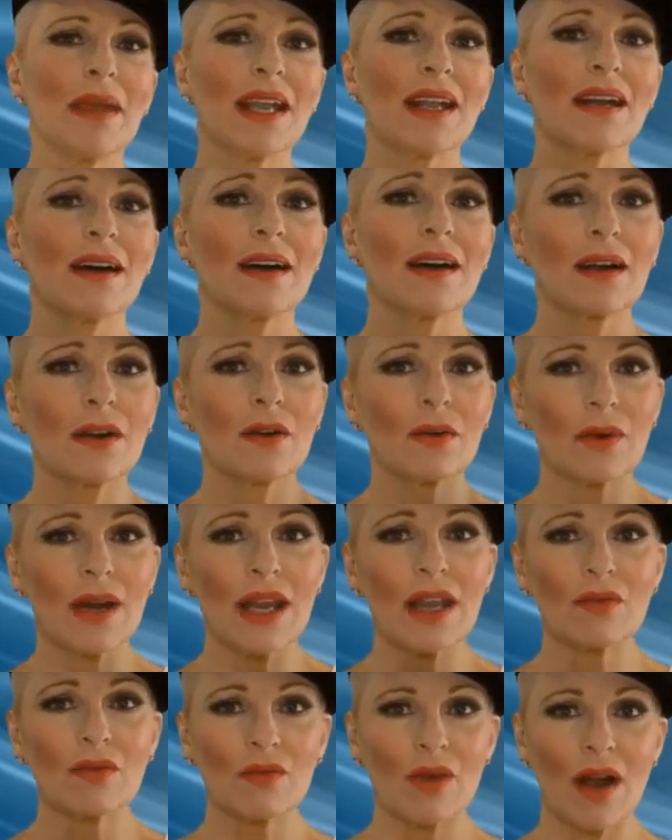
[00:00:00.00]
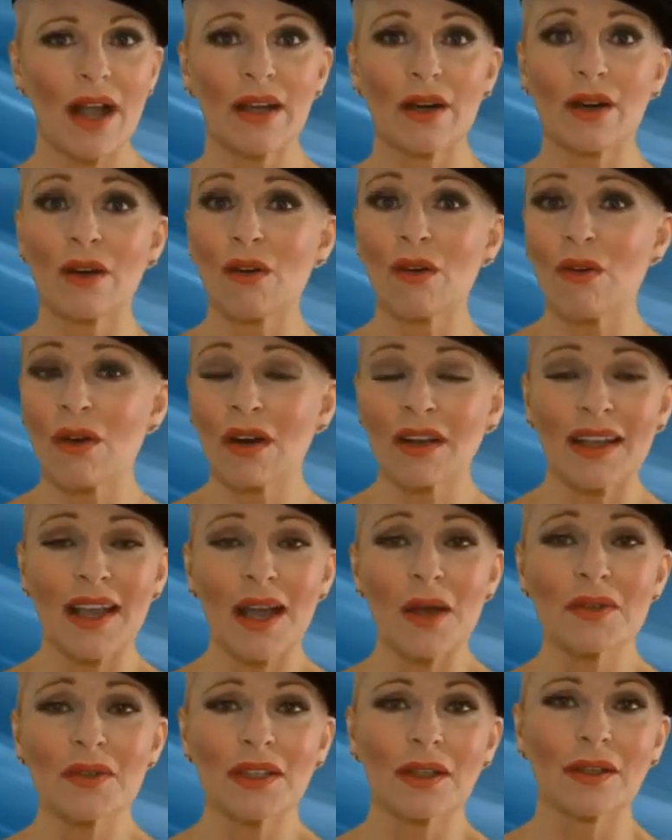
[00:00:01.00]
make a great writer or
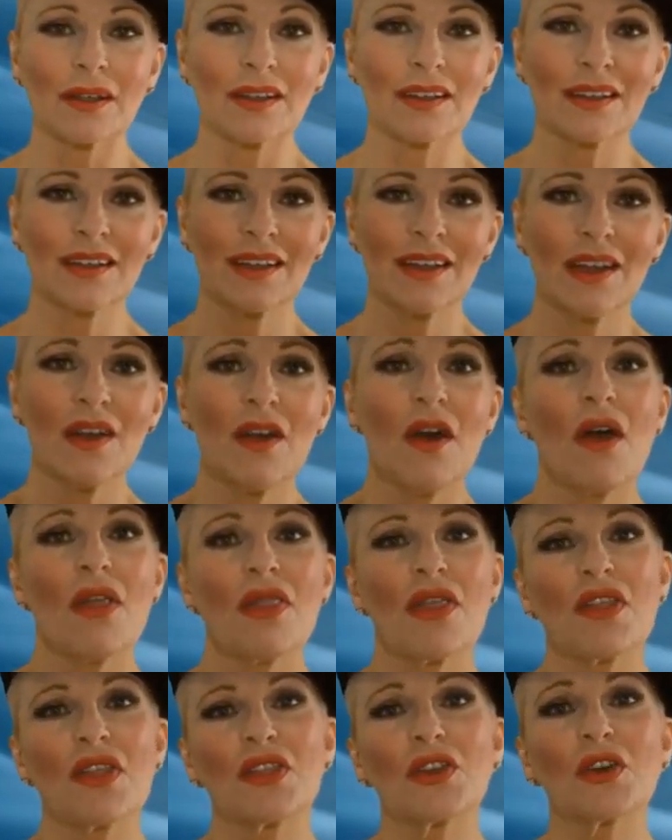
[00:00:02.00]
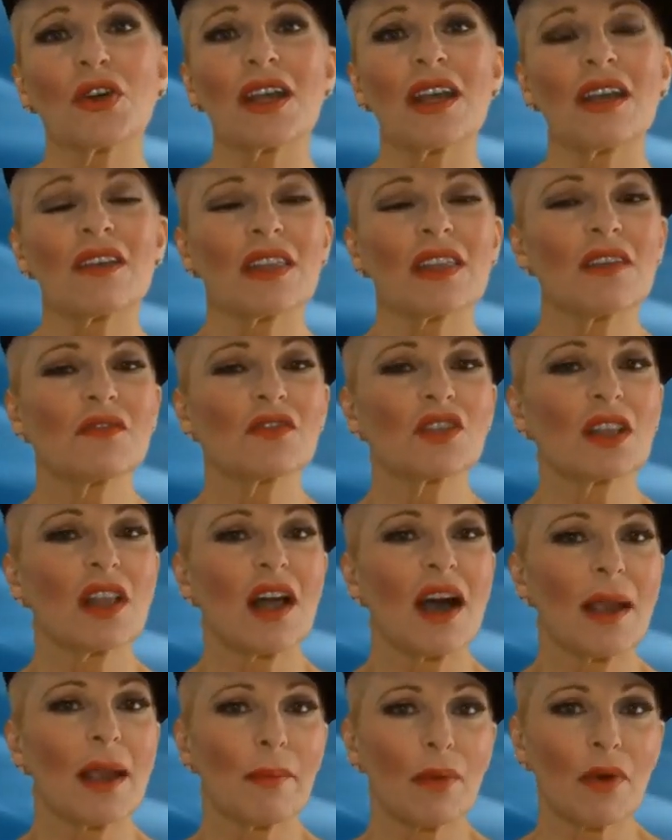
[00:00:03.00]
counselor. The 30th of
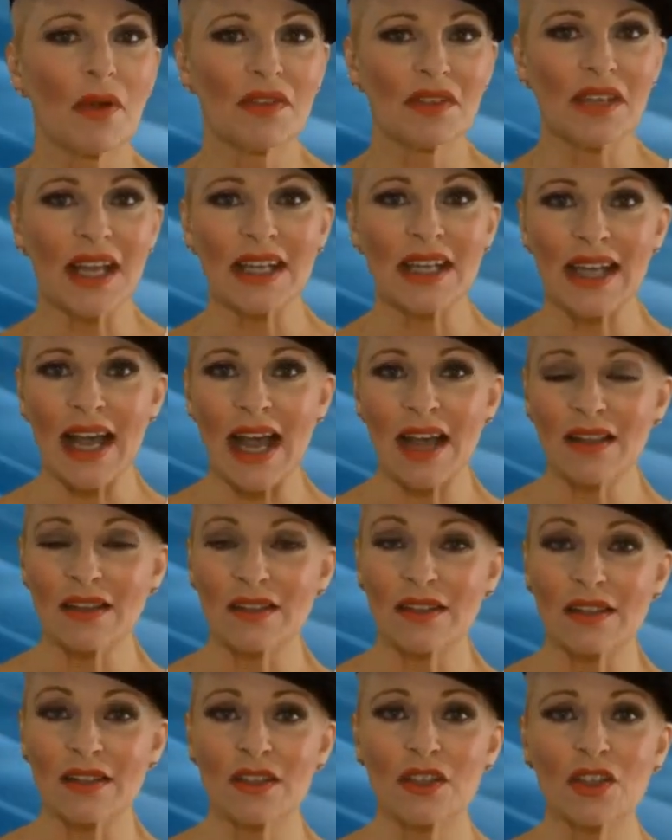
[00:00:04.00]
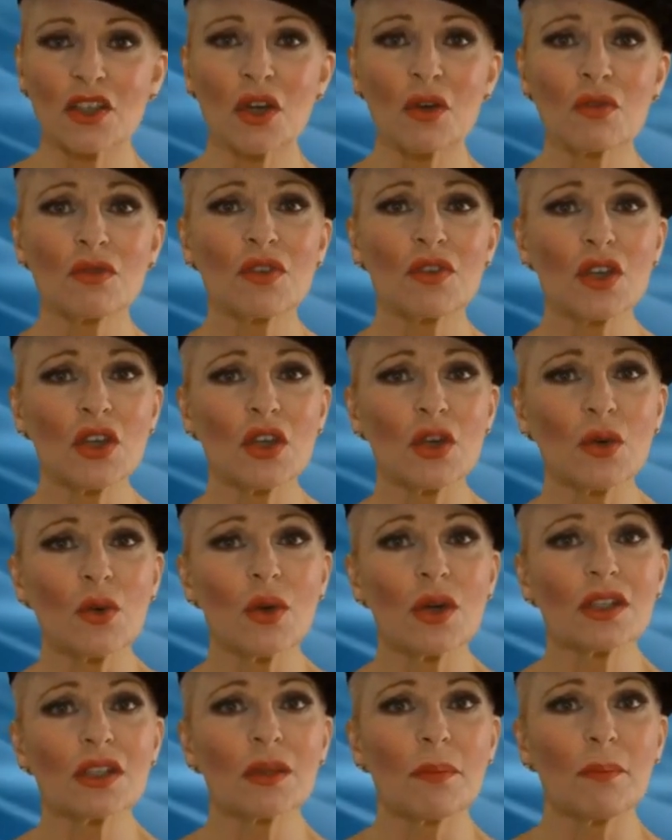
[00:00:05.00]
July birthday analysis shows
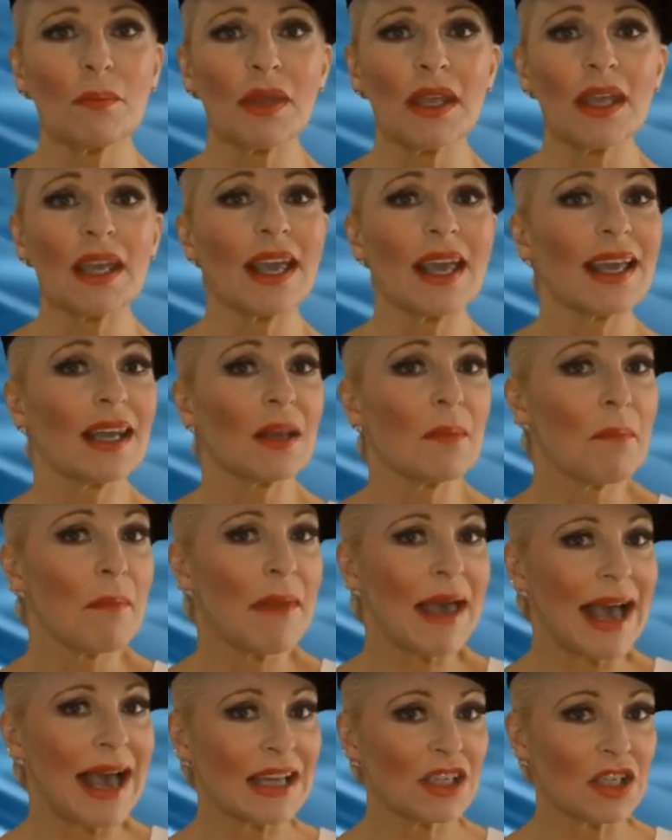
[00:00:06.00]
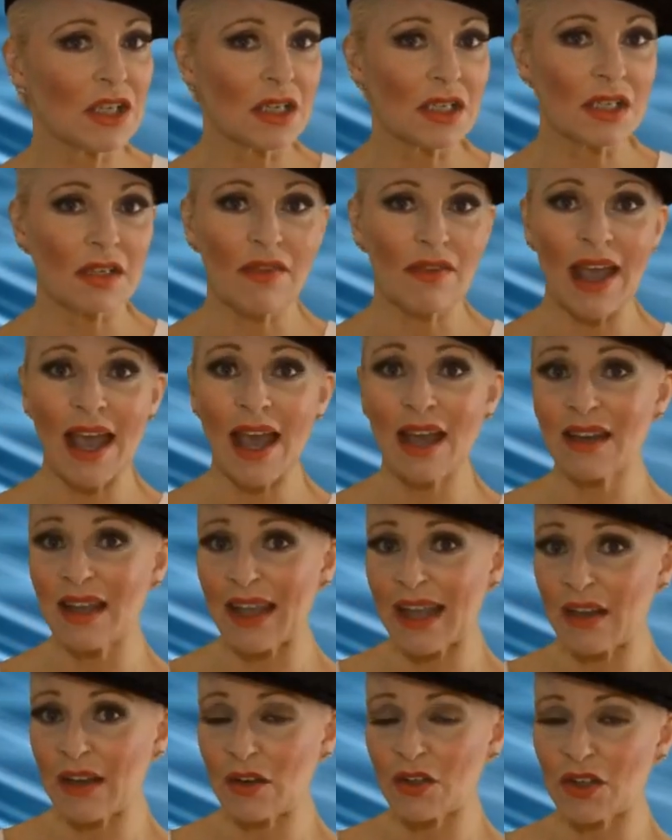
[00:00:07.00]
you to be an imaginative and
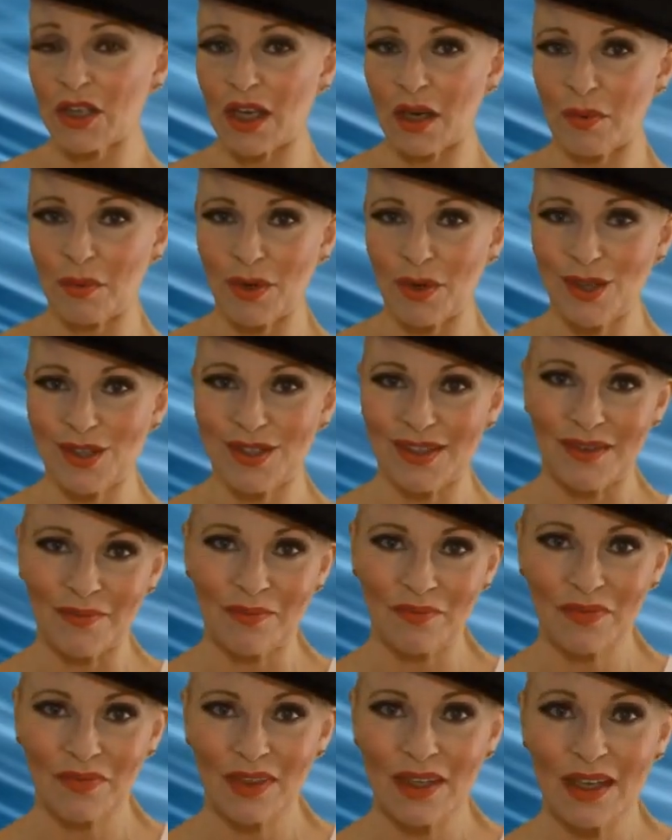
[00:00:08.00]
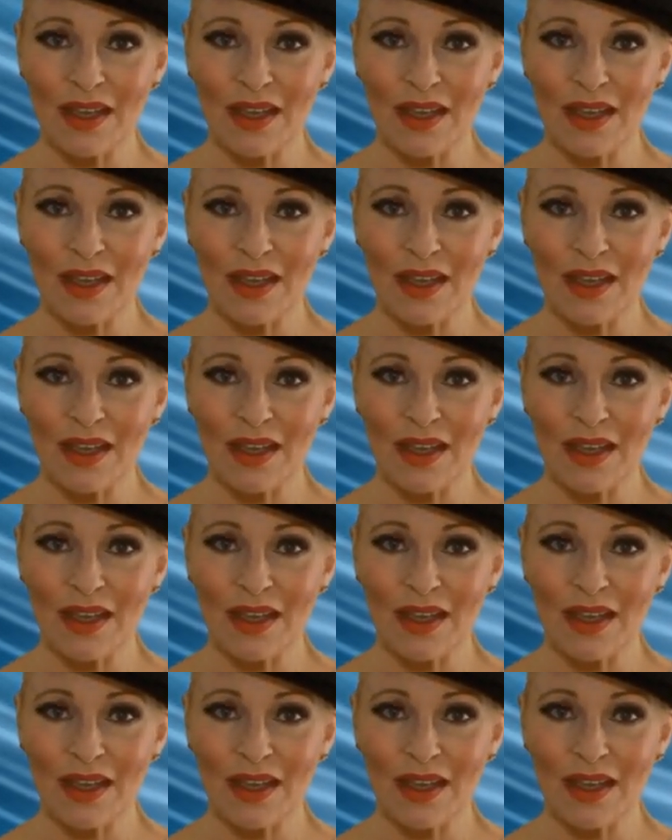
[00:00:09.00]
energetic person.